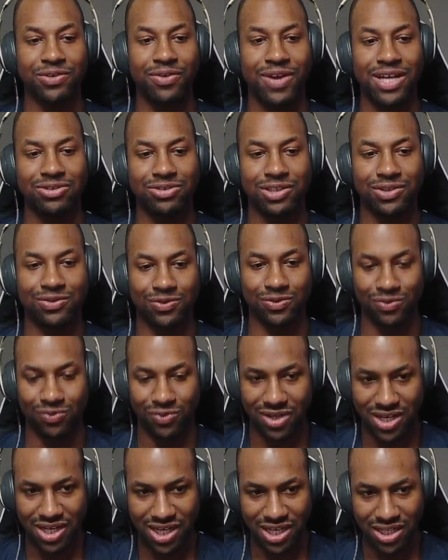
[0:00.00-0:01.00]
address was
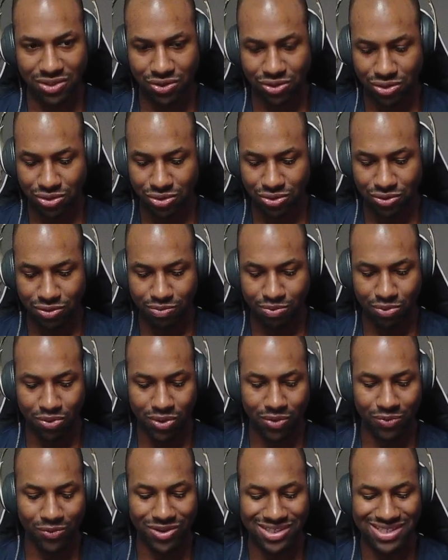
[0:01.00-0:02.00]

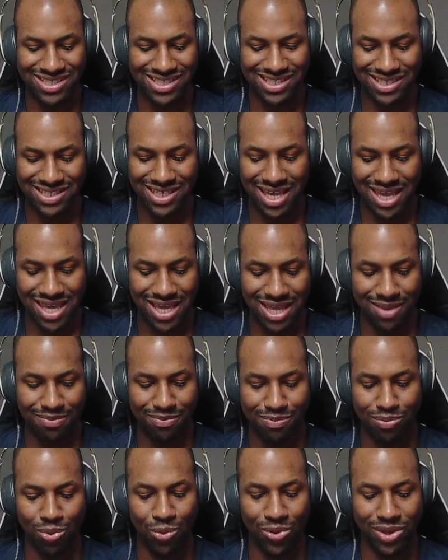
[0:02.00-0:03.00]

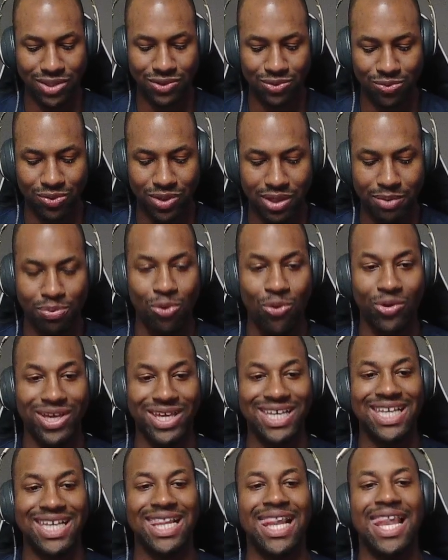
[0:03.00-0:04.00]

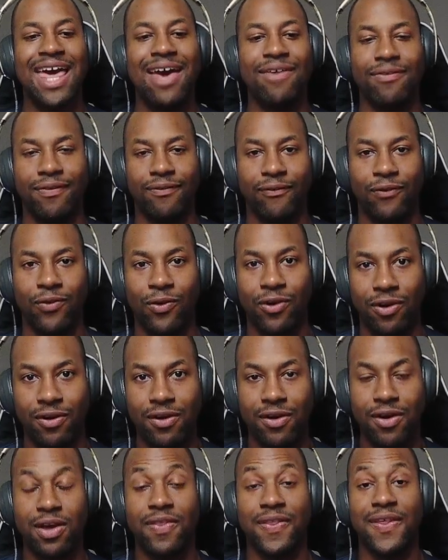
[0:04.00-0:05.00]
192.168.20.11 for
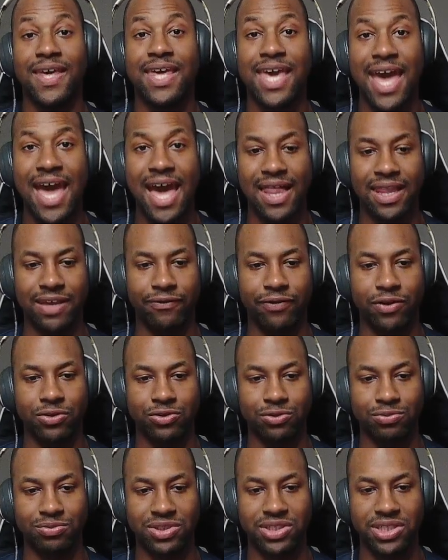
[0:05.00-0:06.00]
the Kali
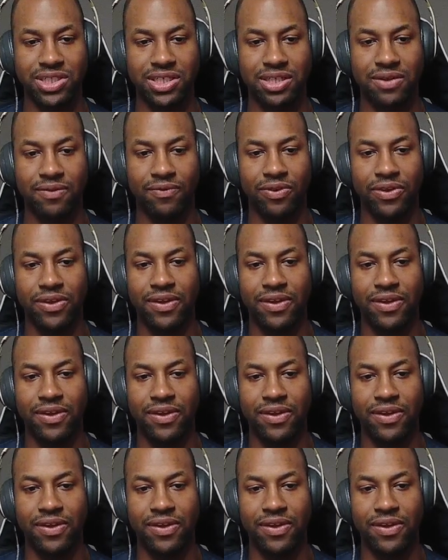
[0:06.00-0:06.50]
virtual machine.